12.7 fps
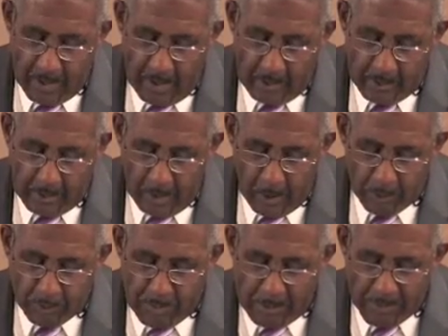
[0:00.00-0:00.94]
I
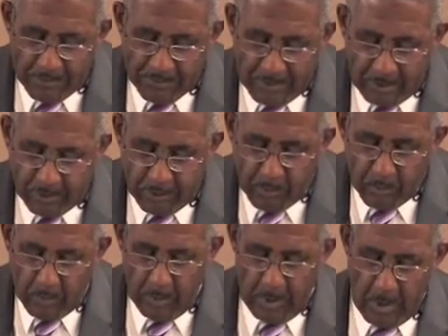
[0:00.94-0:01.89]
close my
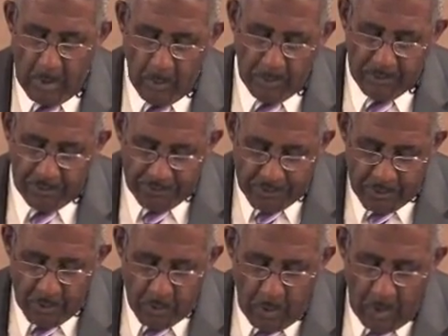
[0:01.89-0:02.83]
reflection with a
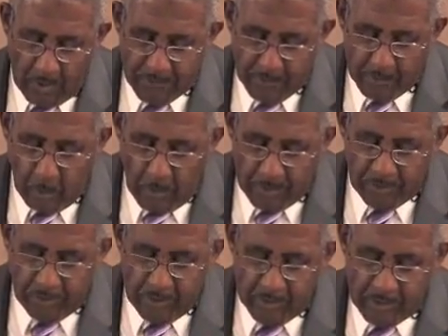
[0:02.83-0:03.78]
few of the
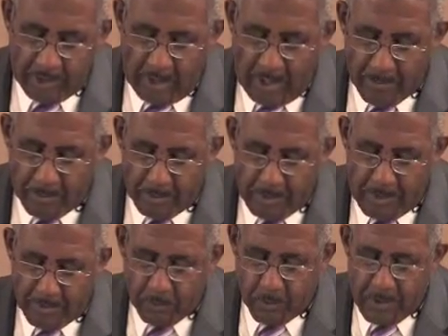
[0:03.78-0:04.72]
questions that I
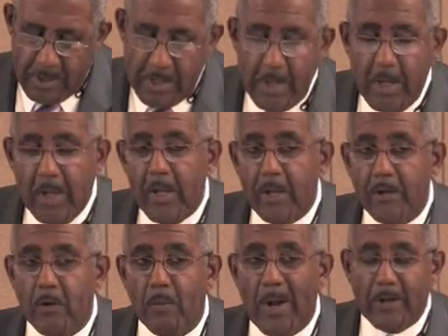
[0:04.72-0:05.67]
believe we,
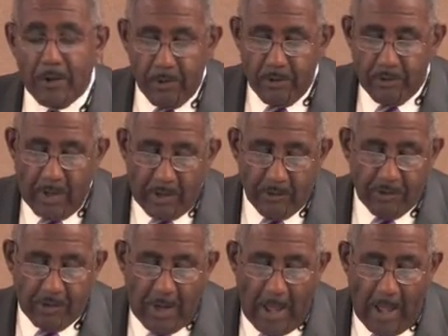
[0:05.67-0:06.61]
directors and
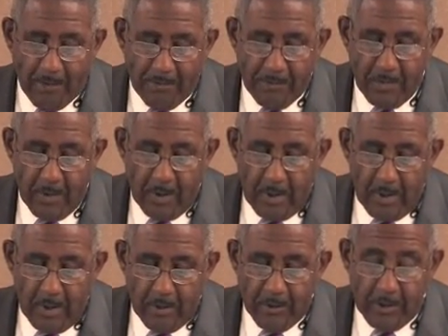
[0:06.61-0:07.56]
staff,
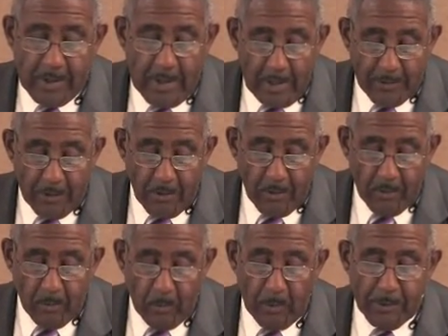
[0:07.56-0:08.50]
together
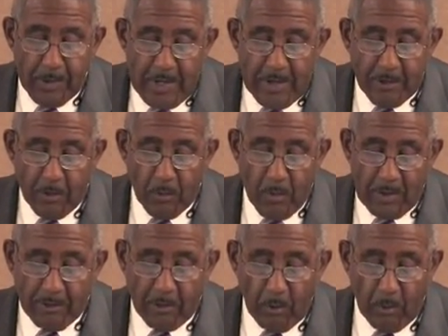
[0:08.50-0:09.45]
will need to
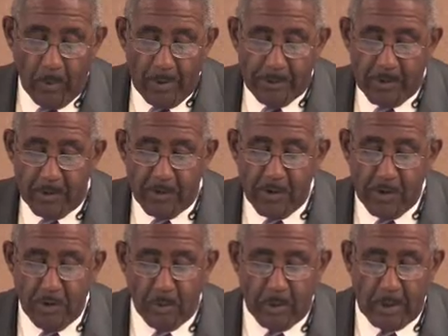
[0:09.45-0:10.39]
wrestle with
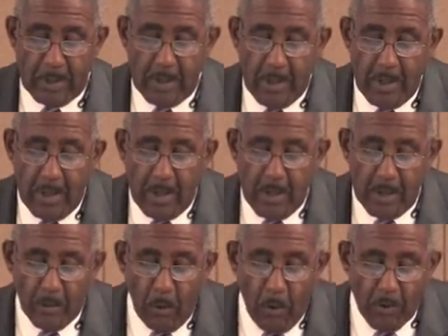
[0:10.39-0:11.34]
continually
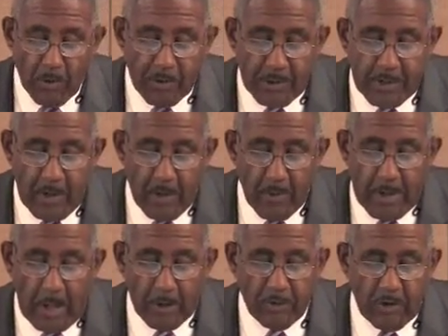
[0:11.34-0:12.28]
in order to
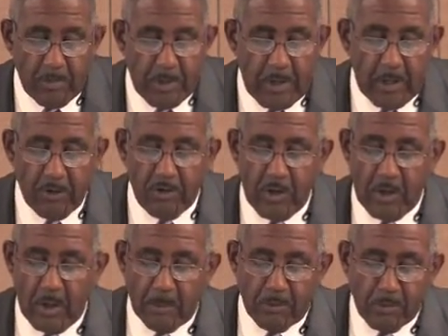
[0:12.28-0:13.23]
carry out
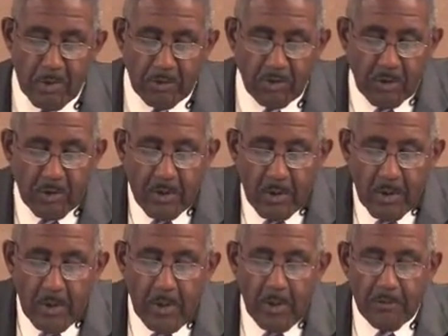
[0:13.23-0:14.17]
GBHEM's mission
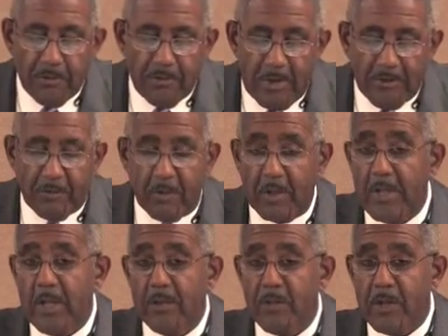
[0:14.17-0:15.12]

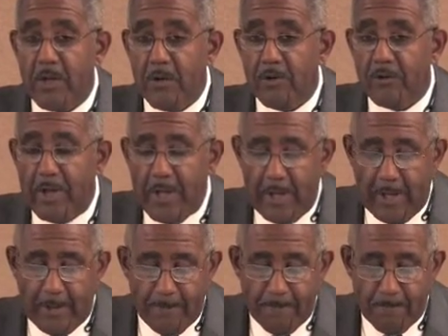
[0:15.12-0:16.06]
faithfully in the years ahead.